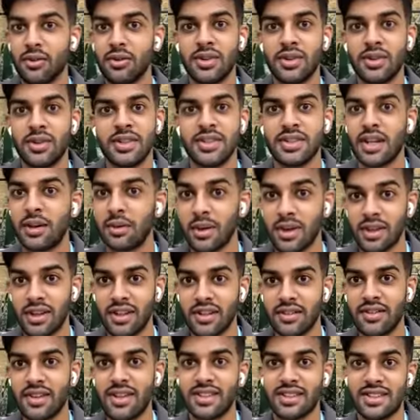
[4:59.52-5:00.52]
all these networking
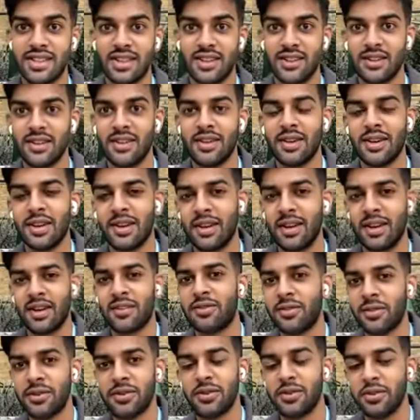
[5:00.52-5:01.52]
events that
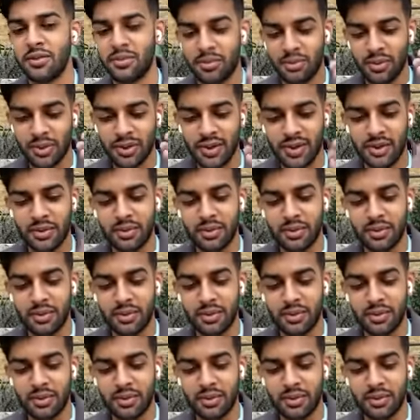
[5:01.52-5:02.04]
like for you, one of